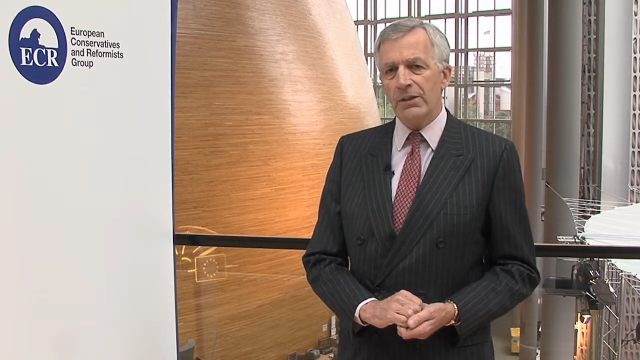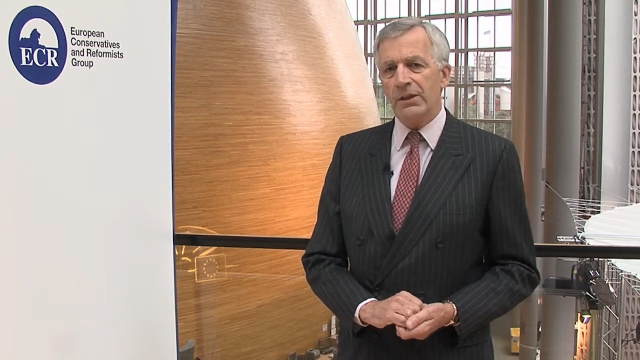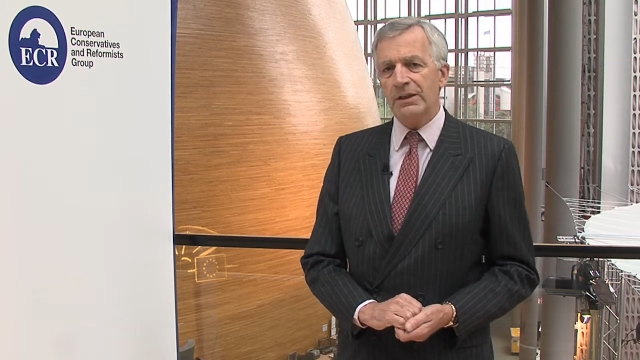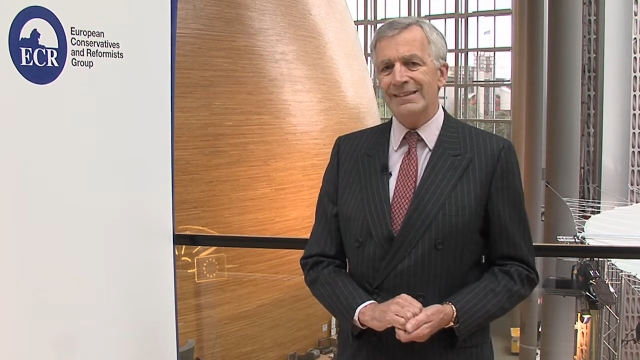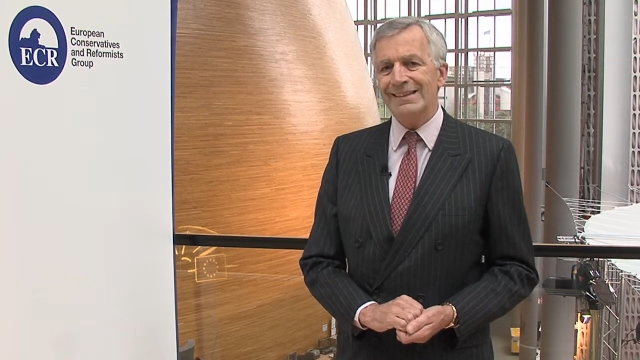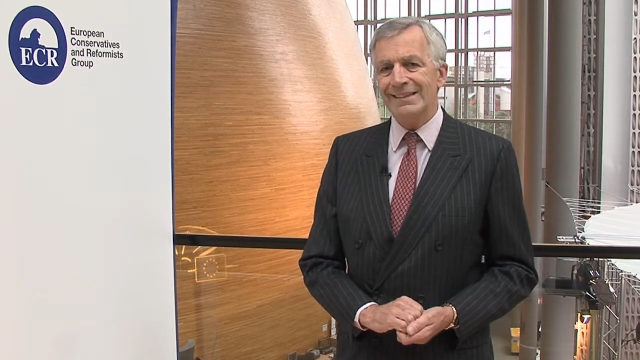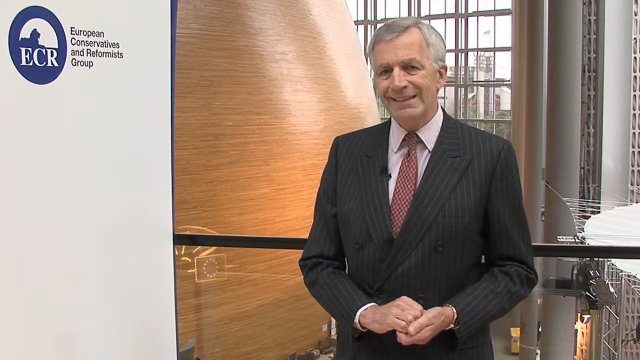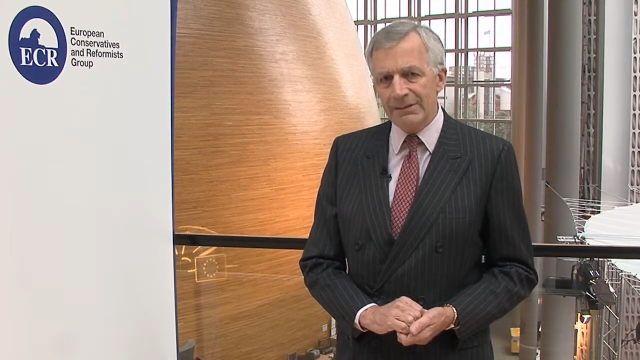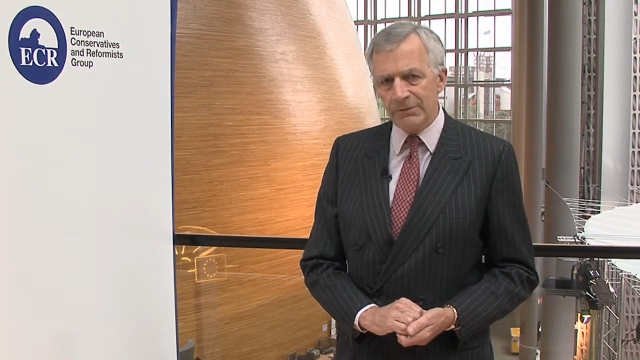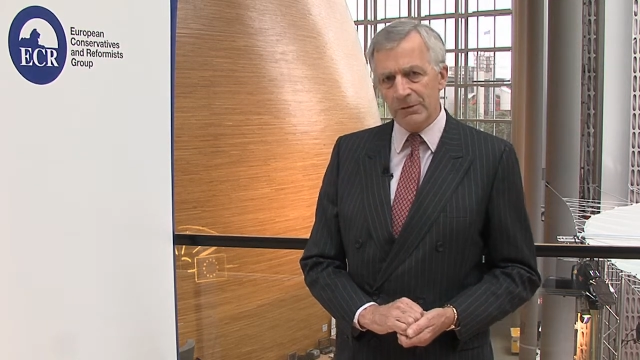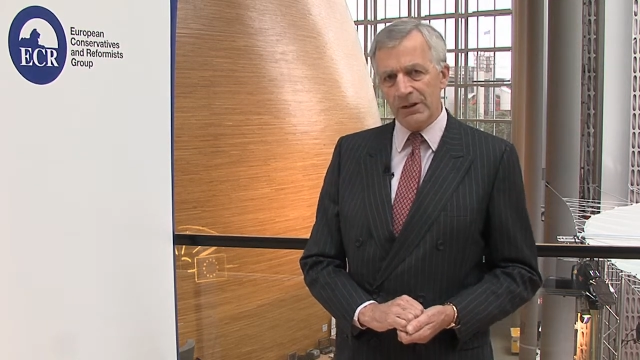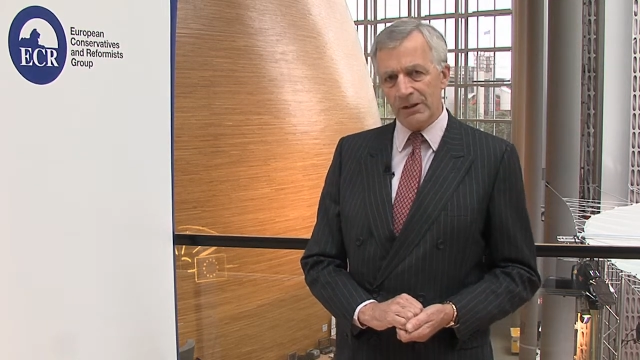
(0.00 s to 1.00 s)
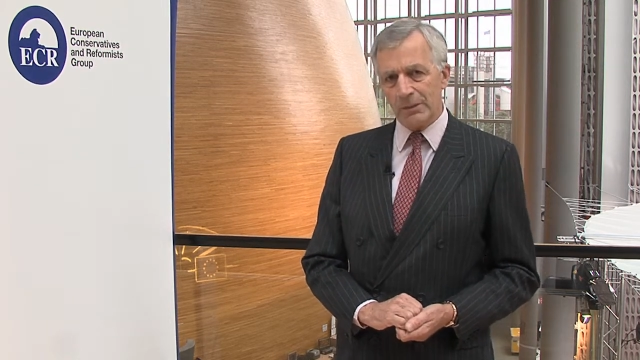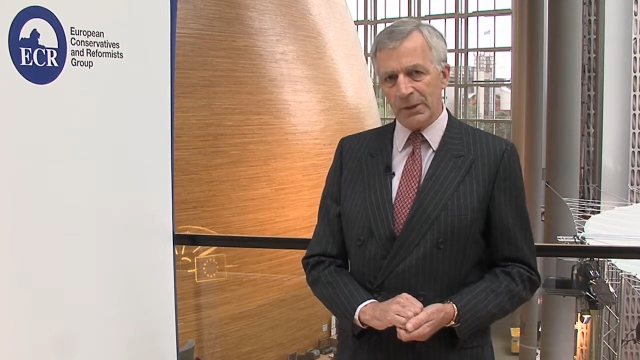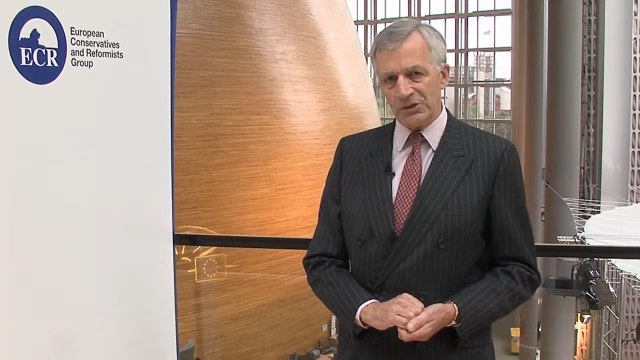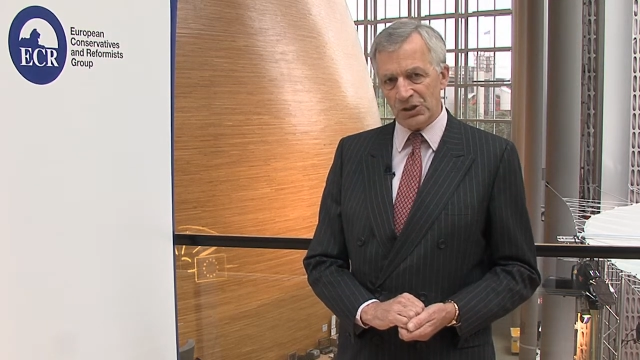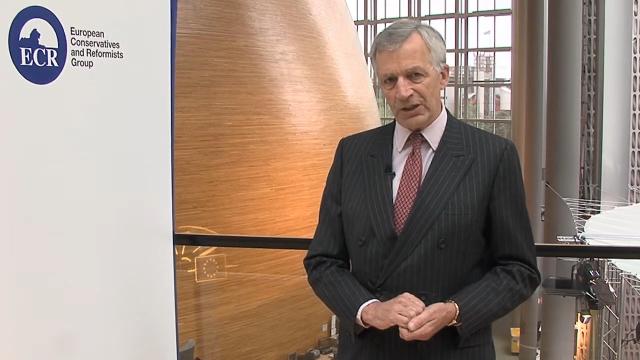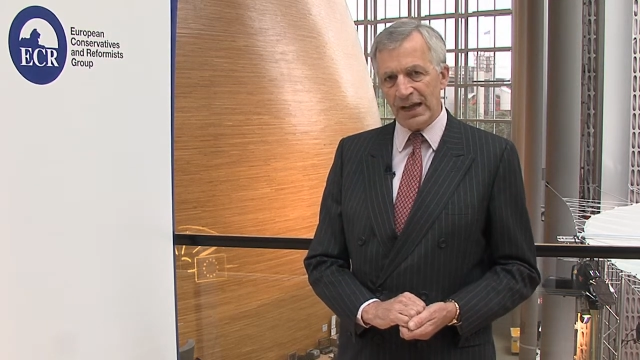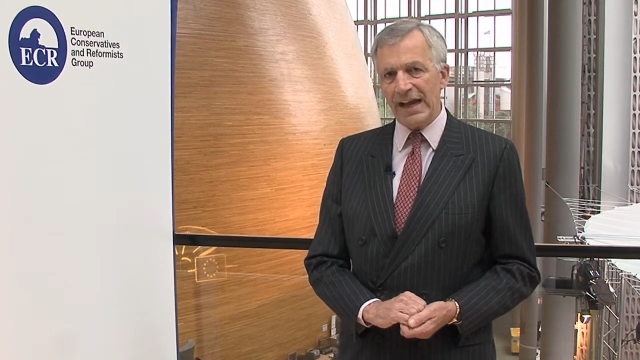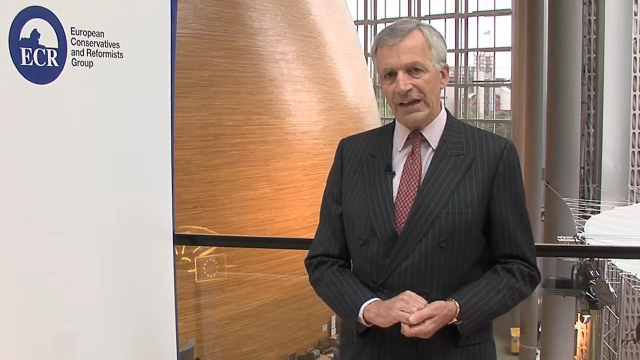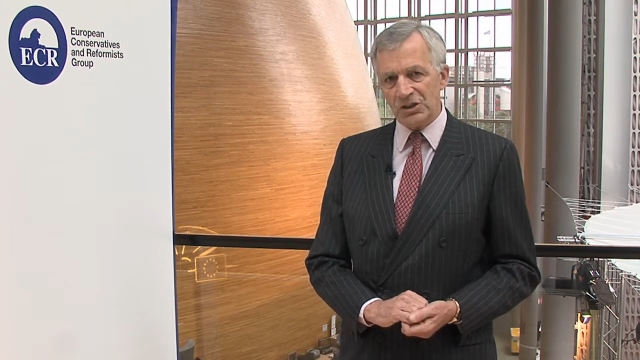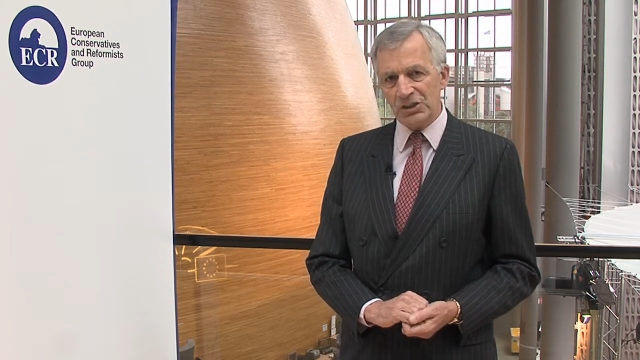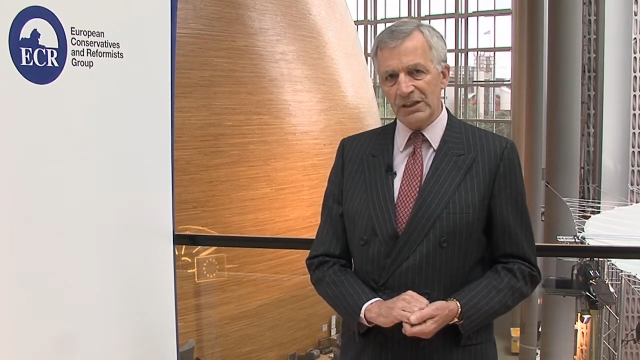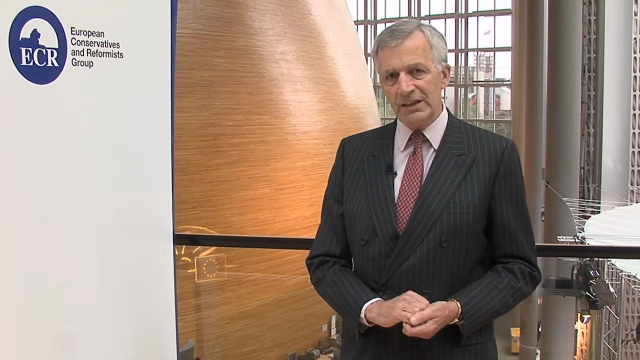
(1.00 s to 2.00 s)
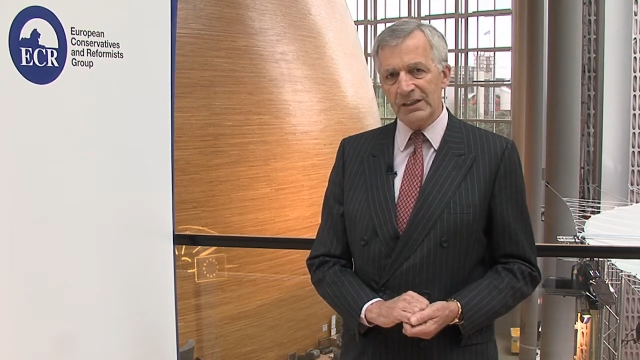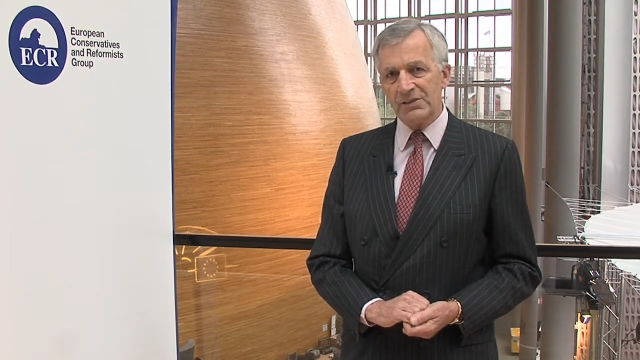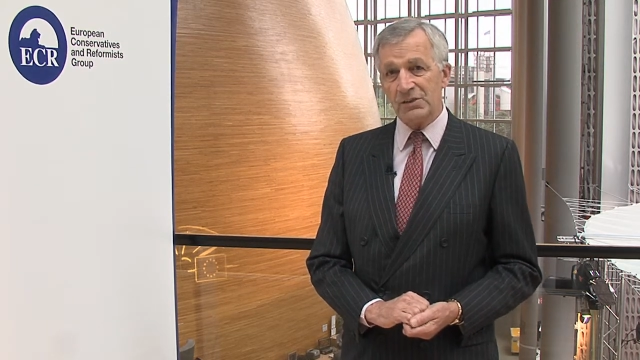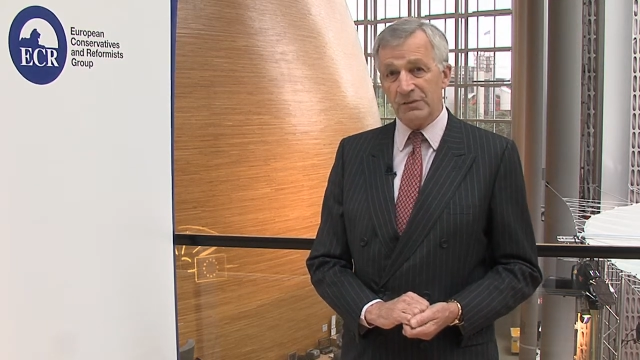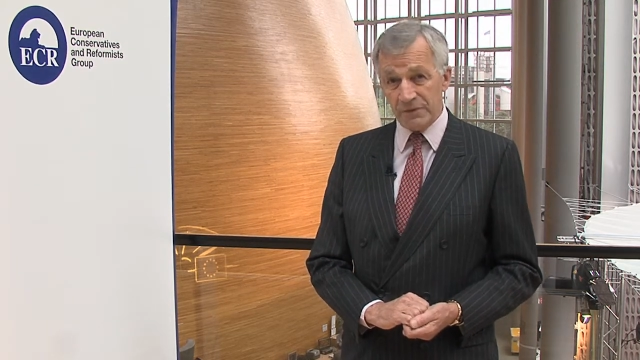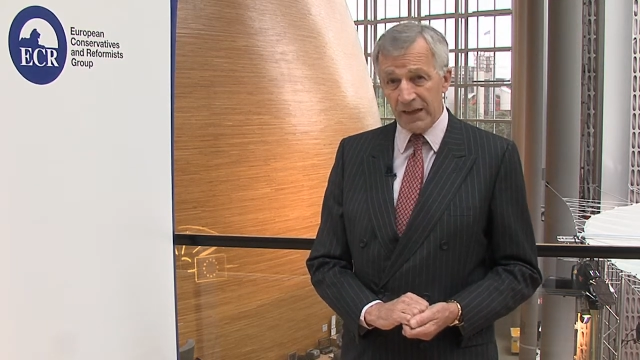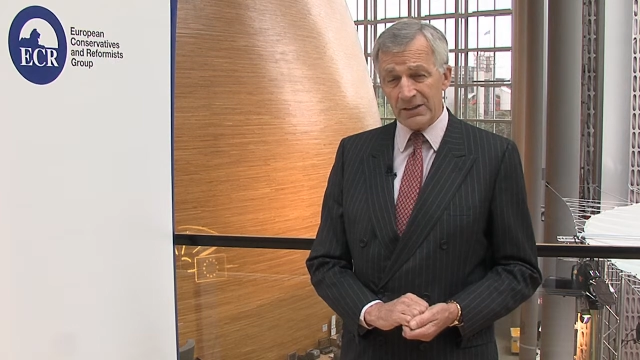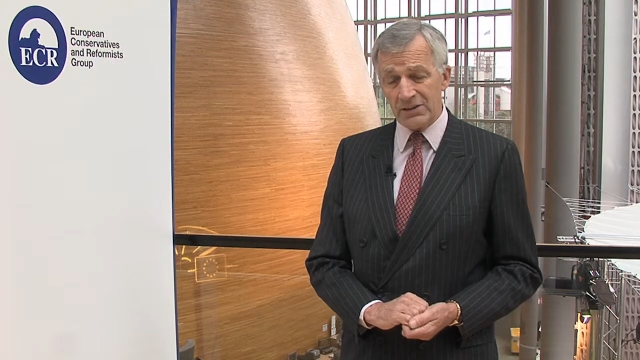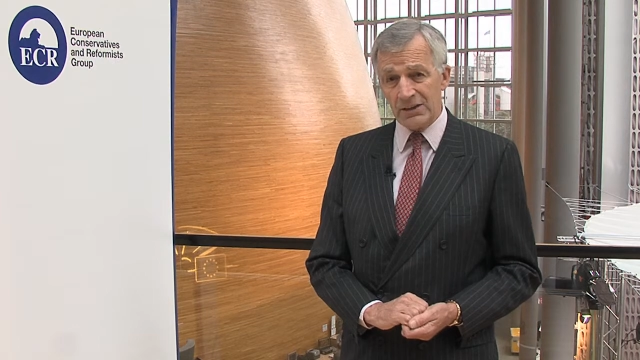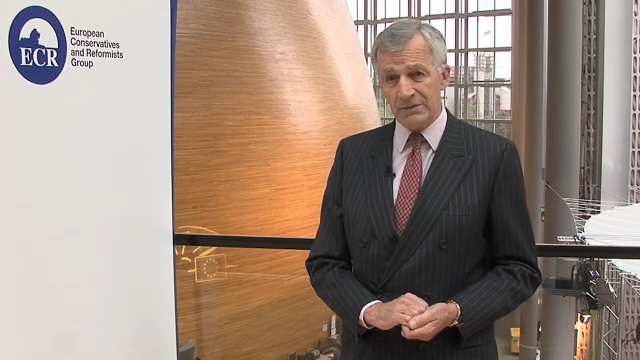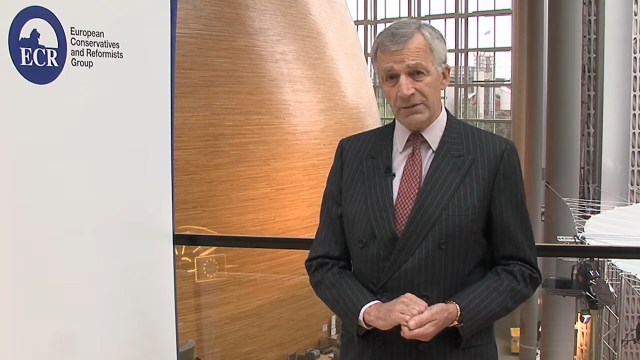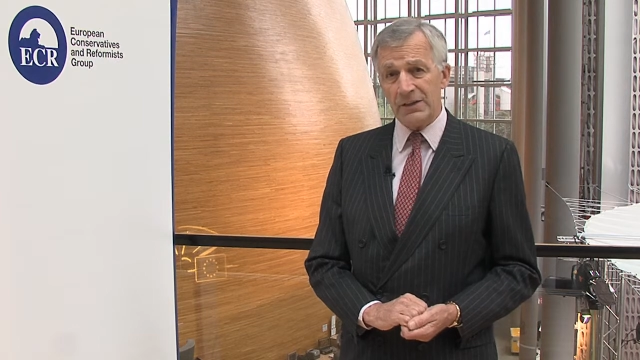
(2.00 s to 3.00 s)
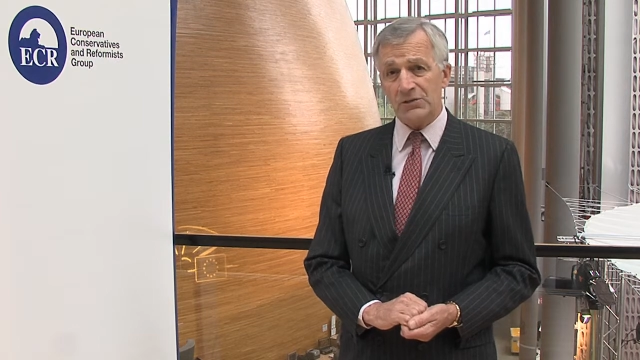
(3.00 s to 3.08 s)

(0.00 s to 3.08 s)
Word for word: the delivery of the budget actually is effective,